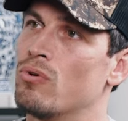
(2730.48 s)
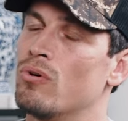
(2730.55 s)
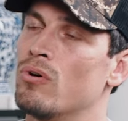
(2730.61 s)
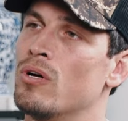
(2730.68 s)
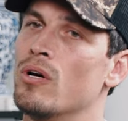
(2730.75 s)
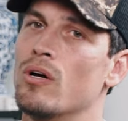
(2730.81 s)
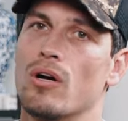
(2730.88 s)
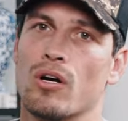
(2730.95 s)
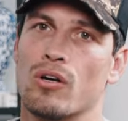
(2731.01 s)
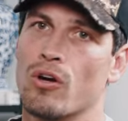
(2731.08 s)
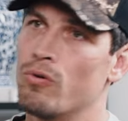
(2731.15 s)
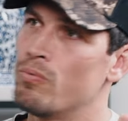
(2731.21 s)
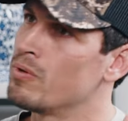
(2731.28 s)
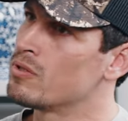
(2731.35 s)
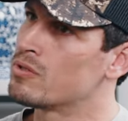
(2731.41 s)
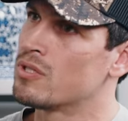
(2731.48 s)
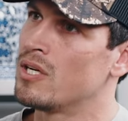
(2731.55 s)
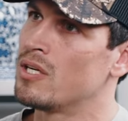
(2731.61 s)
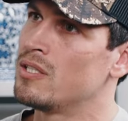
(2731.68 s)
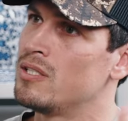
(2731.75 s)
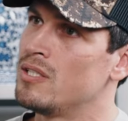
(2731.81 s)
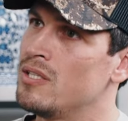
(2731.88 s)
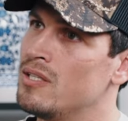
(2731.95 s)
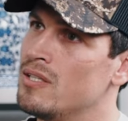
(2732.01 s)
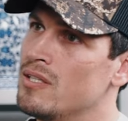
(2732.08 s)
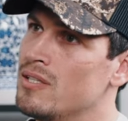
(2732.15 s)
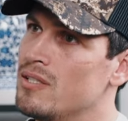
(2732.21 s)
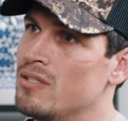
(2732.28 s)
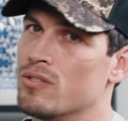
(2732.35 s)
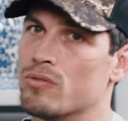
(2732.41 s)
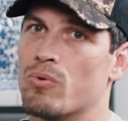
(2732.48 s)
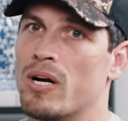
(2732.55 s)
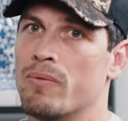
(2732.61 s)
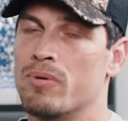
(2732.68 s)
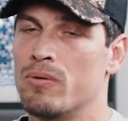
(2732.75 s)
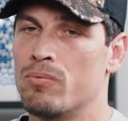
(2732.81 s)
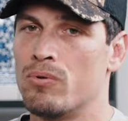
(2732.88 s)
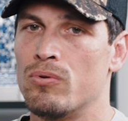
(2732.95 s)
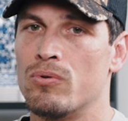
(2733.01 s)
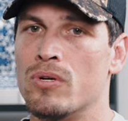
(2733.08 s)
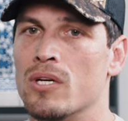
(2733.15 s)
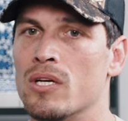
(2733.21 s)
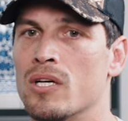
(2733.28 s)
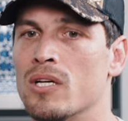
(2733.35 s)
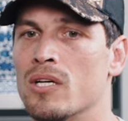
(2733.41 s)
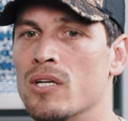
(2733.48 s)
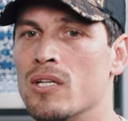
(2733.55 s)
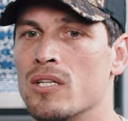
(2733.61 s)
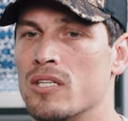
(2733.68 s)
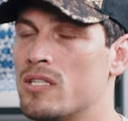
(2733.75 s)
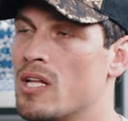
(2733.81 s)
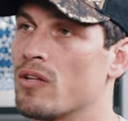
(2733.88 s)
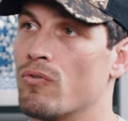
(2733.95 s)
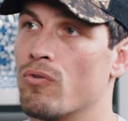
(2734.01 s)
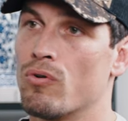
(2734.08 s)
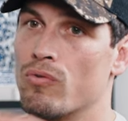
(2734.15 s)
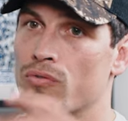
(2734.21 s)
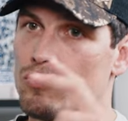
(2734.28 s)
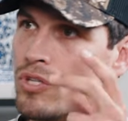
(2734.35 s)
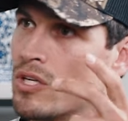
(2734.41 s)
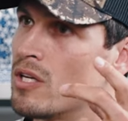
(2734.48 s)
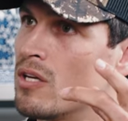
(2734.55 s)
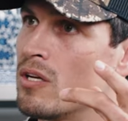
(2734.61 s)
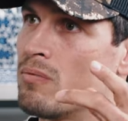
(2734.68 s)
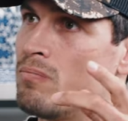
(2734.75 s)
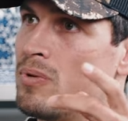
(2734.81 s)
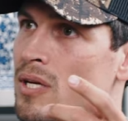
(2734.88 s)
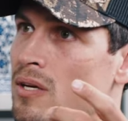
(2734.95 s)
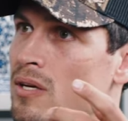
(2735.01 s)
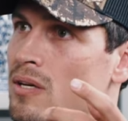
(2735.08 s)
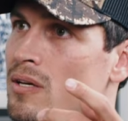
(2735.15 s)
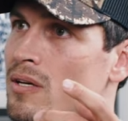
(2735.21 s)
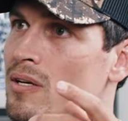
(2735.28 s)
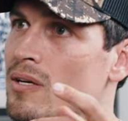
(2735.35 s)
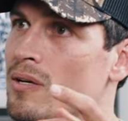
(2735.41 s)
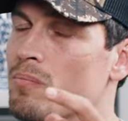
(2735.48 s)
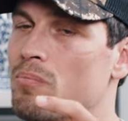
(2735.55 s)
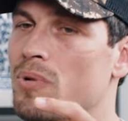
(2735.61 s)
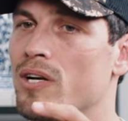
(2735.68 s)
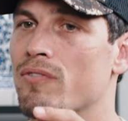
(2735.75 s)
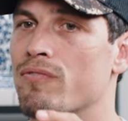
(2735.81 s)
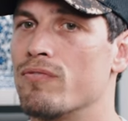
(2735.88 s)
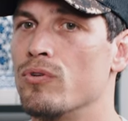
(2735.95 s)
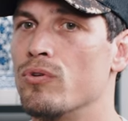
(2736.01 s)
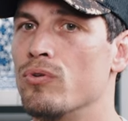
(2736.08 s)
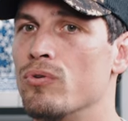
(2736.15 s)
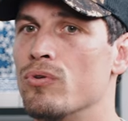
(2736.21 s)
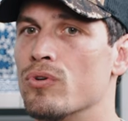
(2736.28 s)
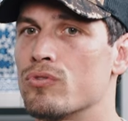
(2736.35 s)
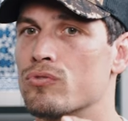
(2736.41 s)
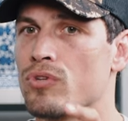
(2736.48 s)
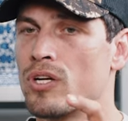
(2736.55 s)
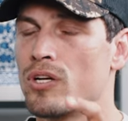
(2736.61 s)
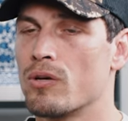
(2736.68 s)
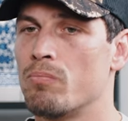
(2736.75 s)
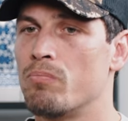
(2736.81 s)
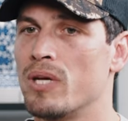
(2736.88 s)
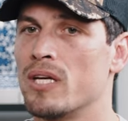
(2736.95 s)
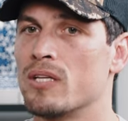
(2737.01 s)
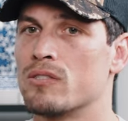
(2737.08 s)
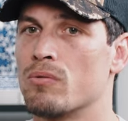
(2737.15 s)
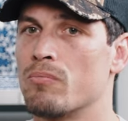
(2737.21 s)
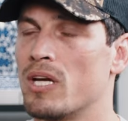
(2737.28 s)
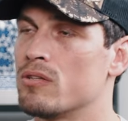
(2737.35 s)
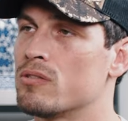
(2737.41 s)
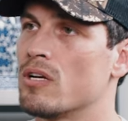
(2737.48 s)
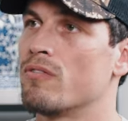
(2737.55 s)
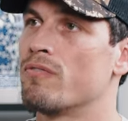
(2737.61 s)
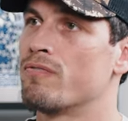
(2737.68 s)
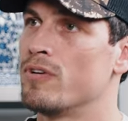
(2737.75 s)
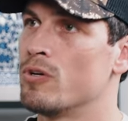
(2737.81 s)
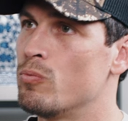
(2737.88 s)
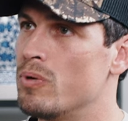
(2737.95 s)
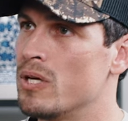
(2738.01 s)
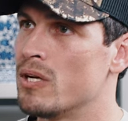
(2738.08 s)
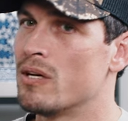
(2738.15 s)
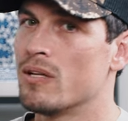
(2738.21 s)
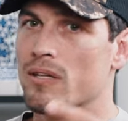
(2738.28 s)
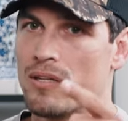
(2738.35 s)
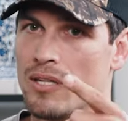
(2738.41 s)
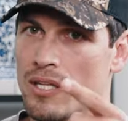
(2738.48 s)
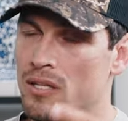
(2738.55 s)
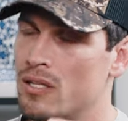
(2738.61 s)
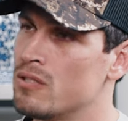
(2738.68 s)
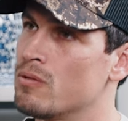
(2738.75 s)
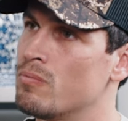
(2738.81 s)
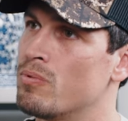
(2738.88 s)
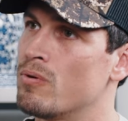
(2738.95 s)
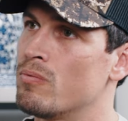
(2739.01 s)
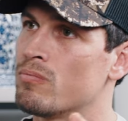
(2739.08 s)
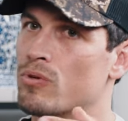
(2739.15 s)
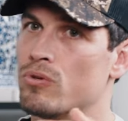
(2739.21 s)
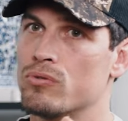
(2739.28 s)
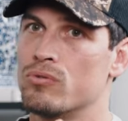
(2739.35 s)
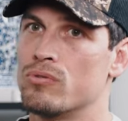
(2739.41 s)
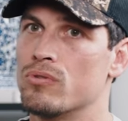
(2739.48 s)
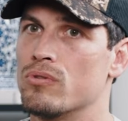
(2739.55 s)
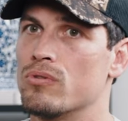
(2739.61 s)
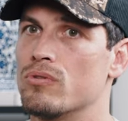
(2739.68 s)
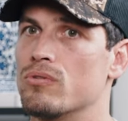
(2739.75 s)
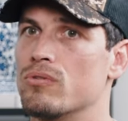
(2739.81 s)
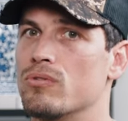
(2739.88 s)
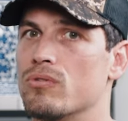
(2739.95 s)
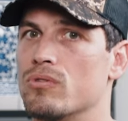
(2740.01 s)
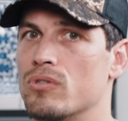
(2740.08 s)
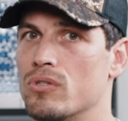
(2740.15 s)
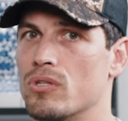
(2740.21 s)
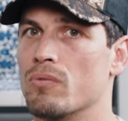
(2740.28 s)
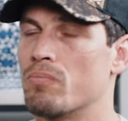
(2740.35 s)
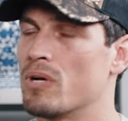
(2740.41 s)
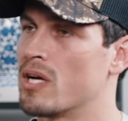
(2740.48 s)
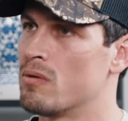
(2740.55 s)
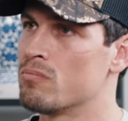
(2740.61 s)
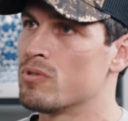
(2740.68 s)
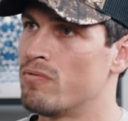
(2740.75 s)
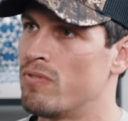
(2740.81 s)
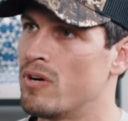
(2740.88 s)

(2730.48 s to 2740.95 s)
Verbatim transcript: or yeah. a coping strategy. You know, it's why people, there's nothing wrong with drinking a beer, but if you drink a beer to make yourself feel better, then there's a problem because it becomes a